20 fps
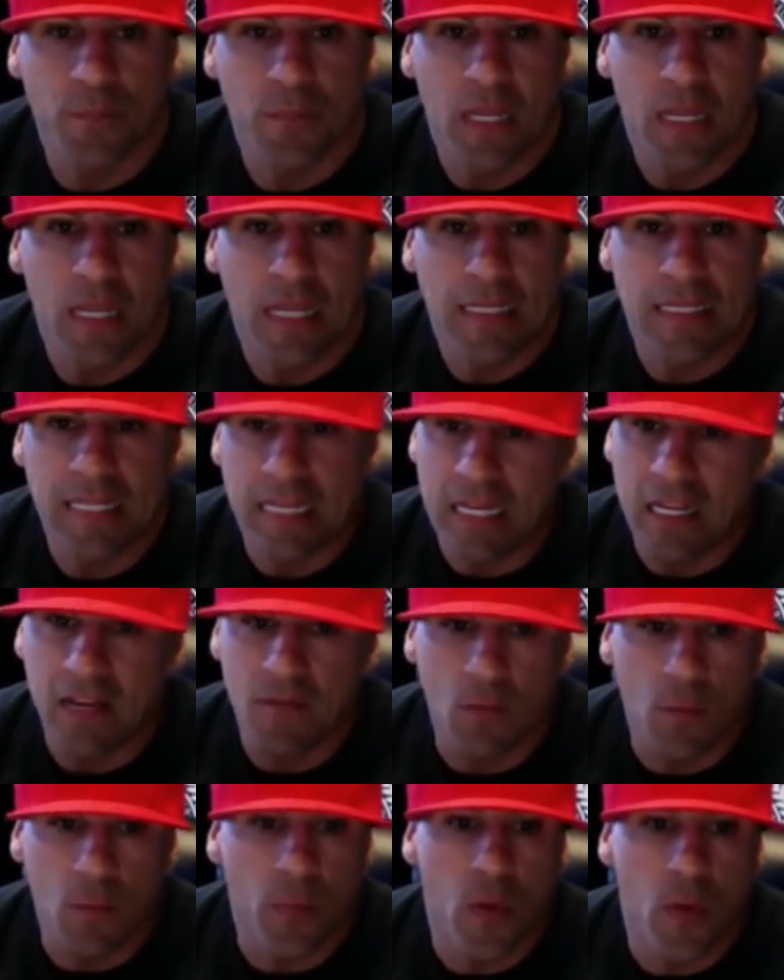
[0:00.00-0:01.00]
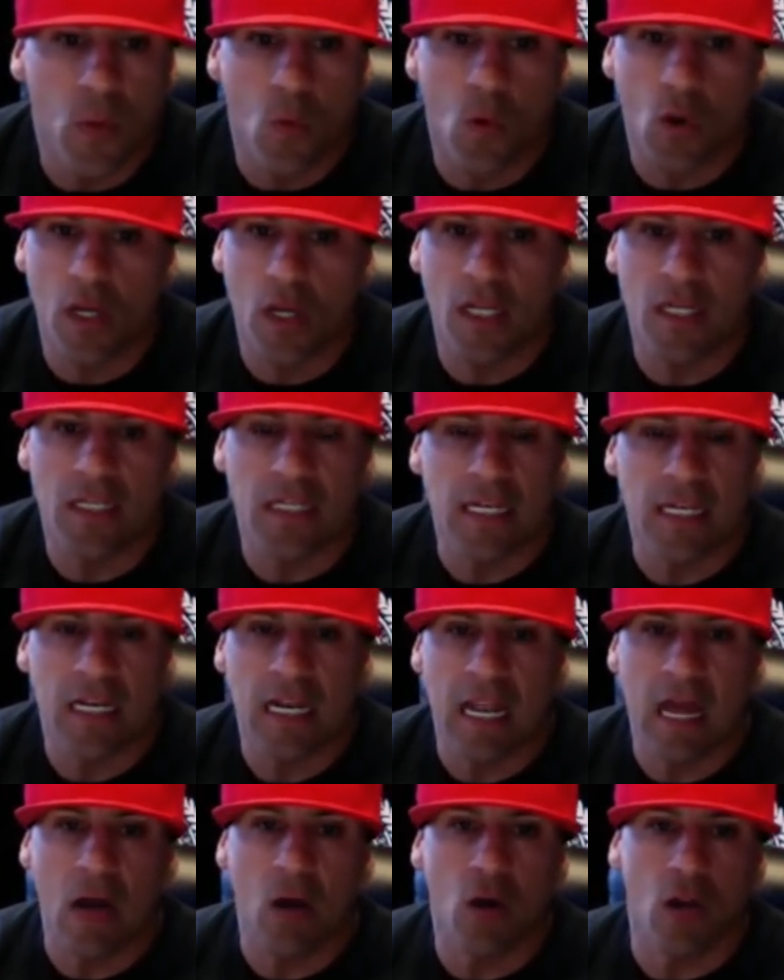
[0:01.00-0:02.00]
didn't give her pre-warning, didn't
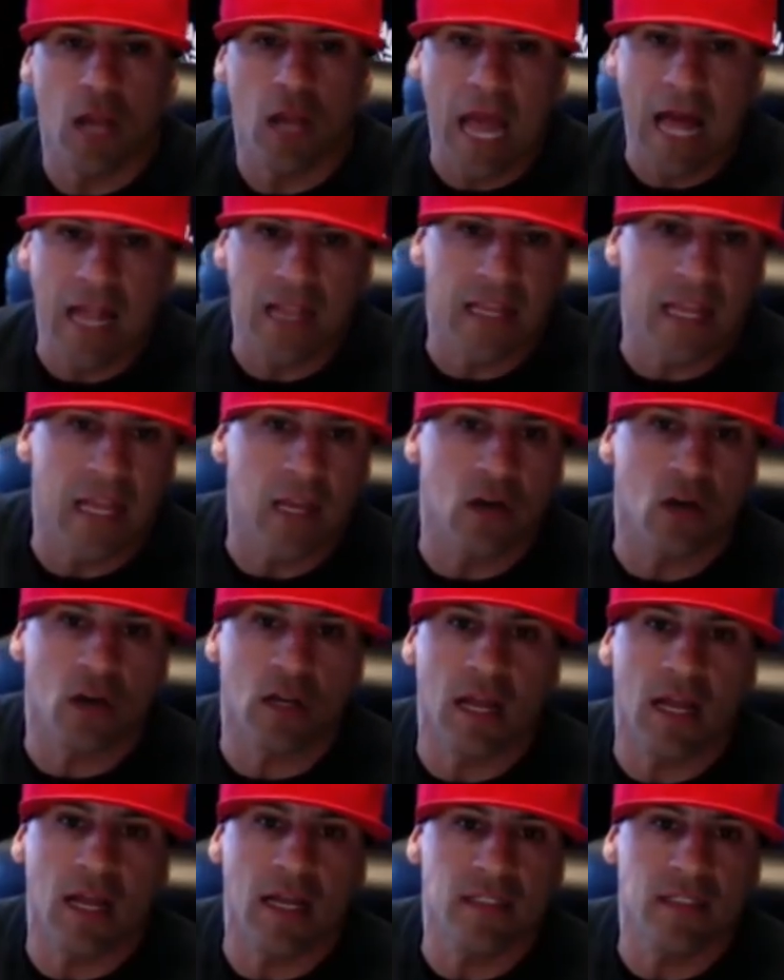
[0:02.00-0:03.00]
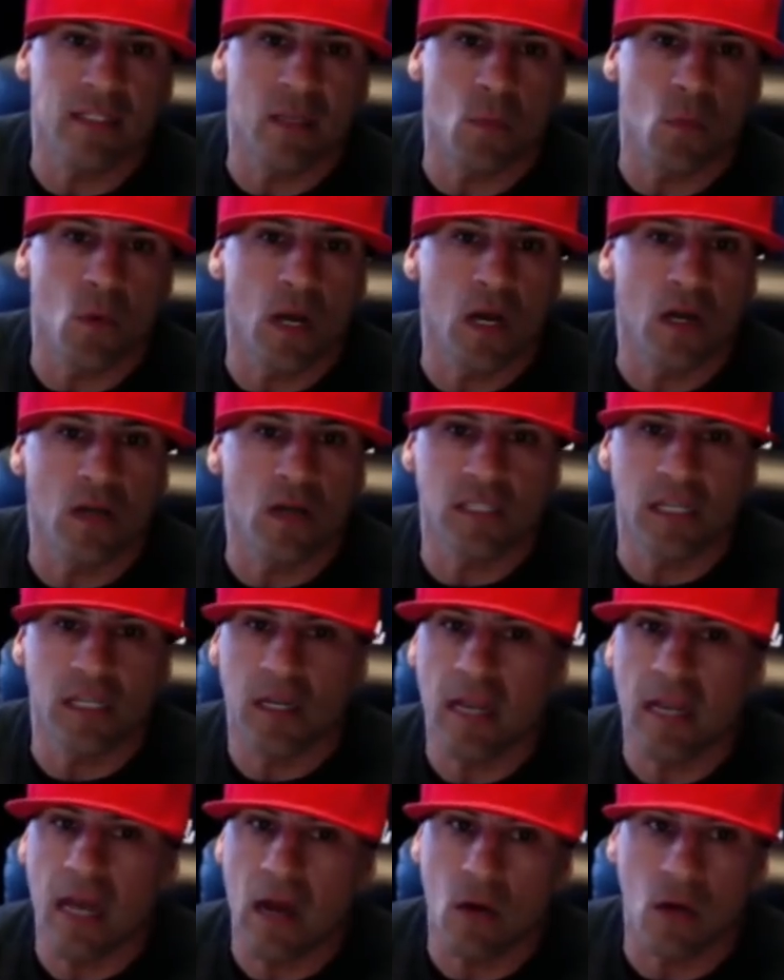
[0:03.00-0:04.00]
allow her to allocate her clients somewhere else, didn't
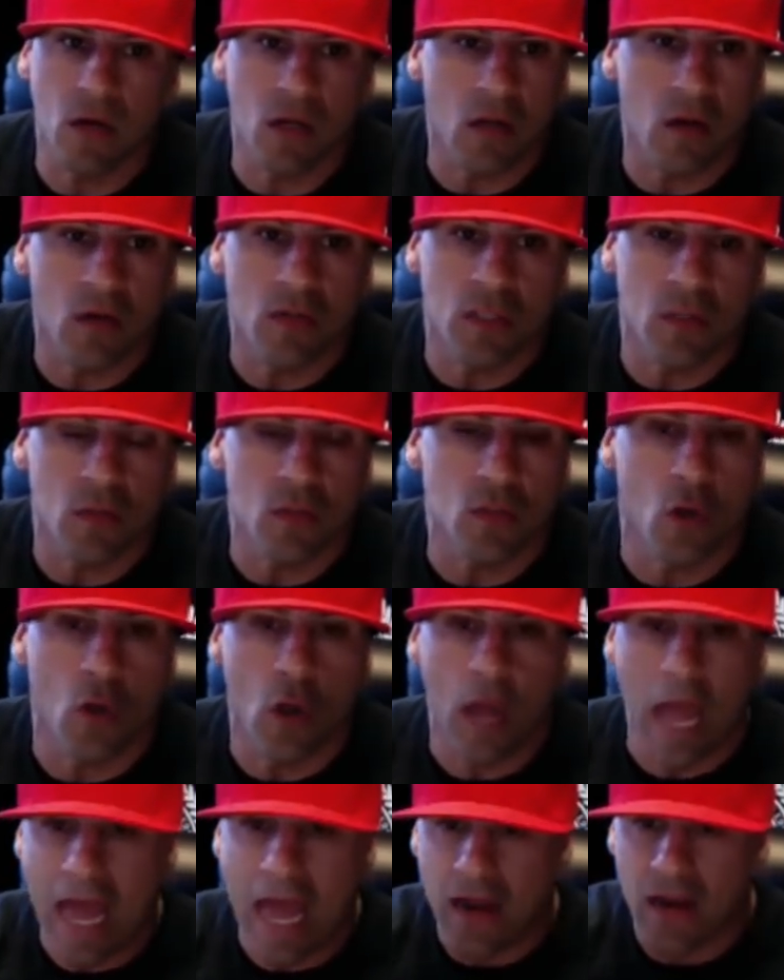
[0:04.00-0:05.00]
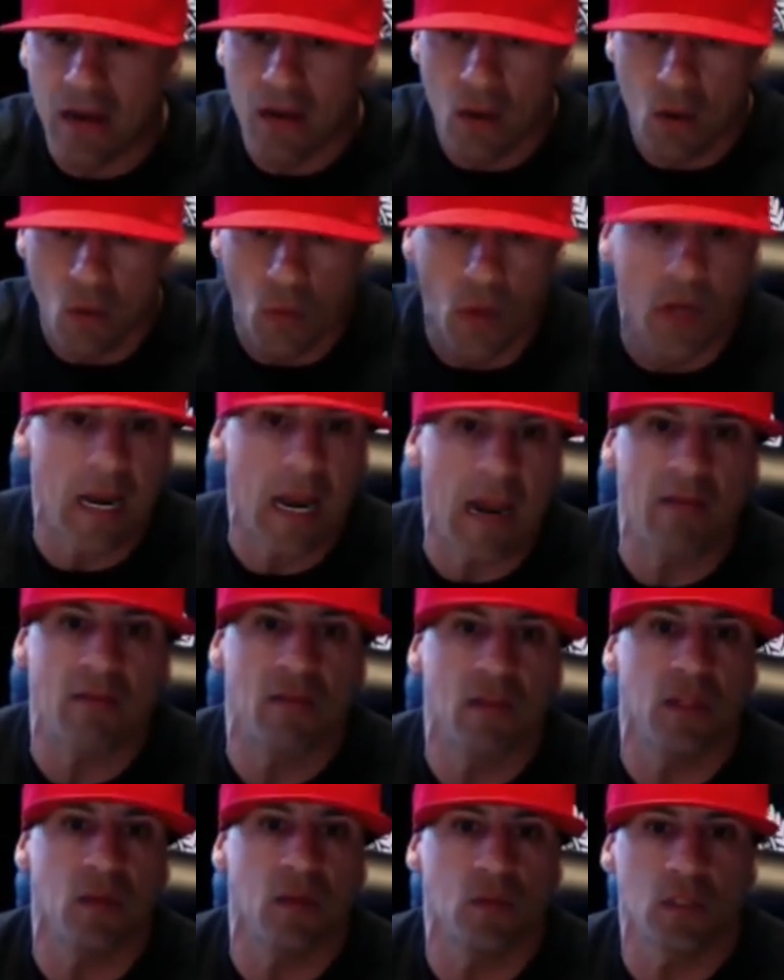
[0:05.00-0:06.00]
allow her to go. So, so out of nowhere,
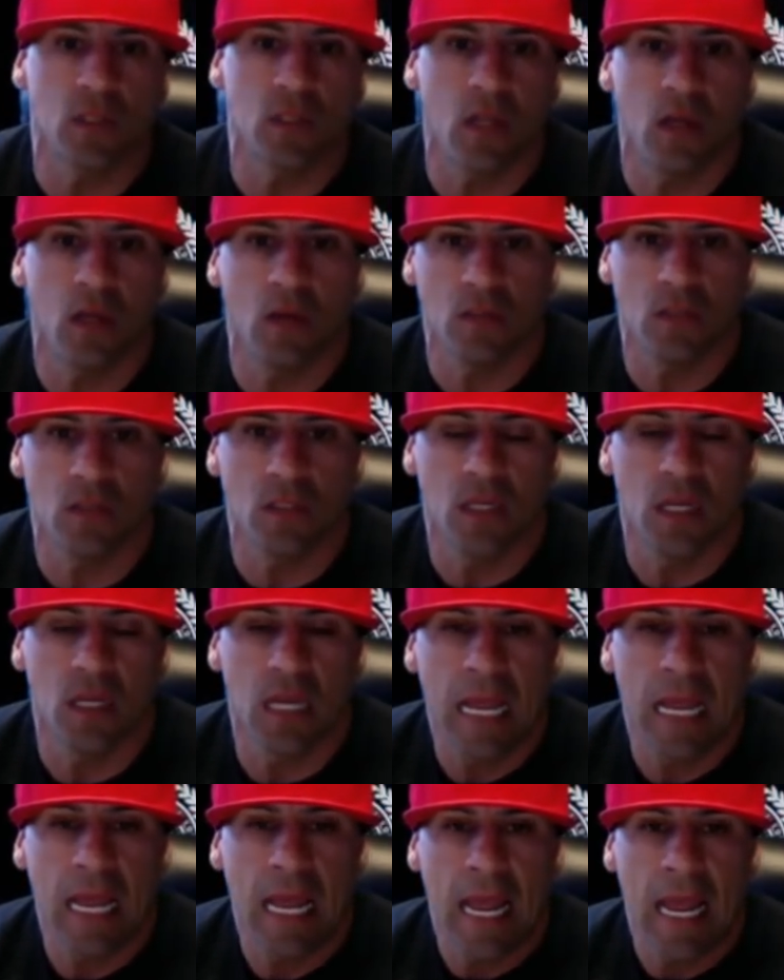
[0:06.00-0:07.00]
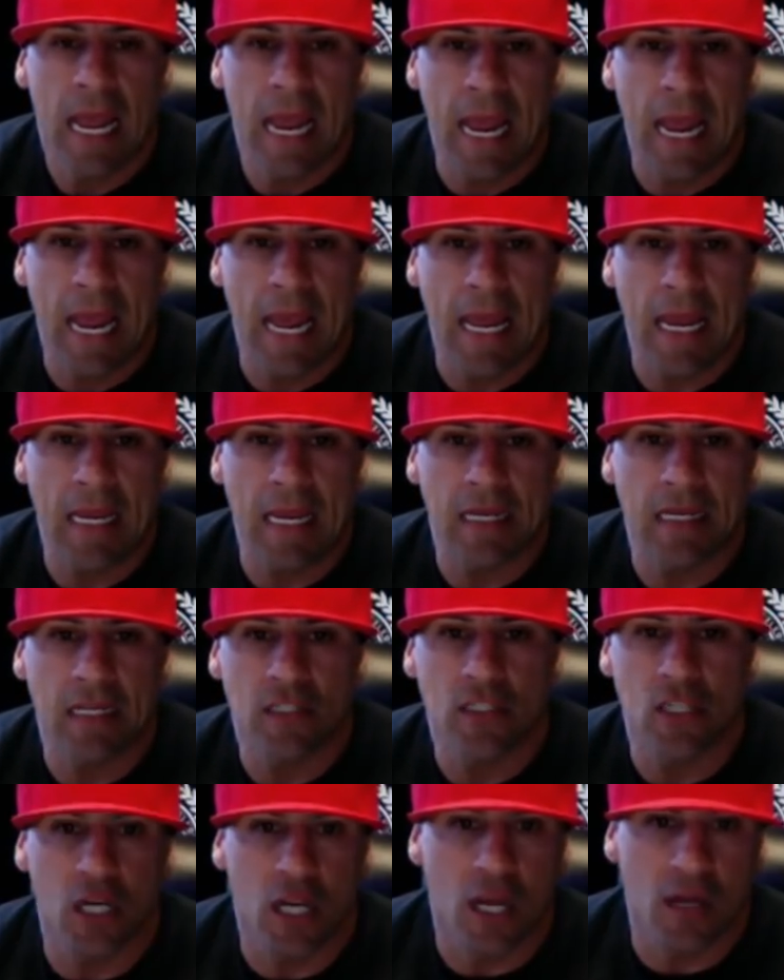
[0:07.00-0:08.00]
everything was closed. And
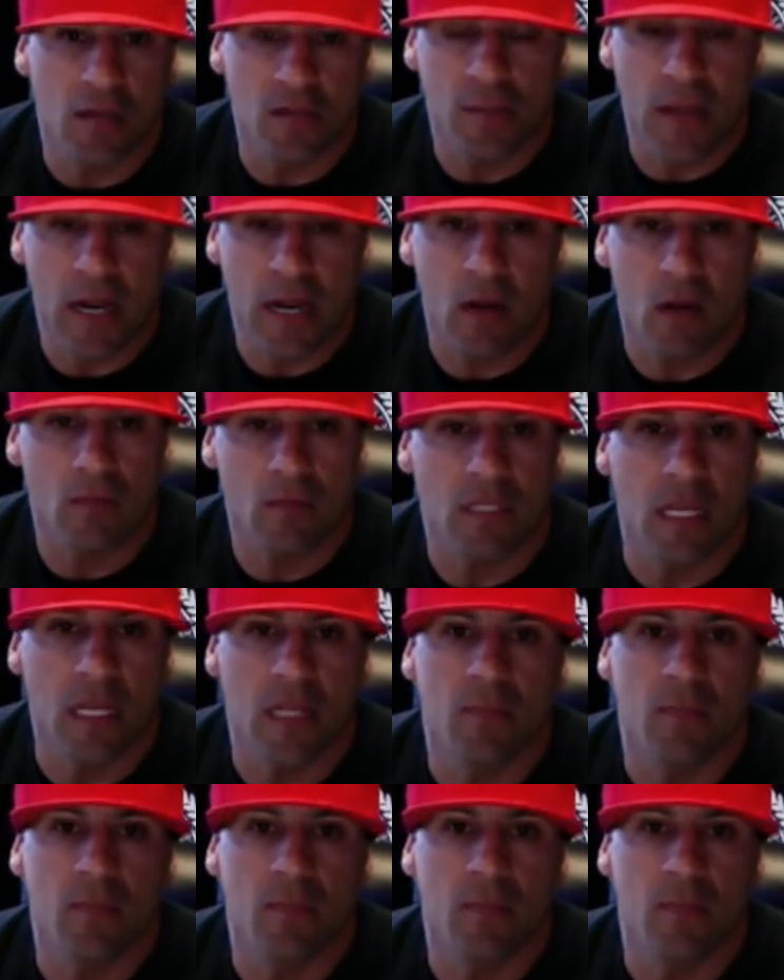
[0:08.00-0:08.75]
she comes back home says,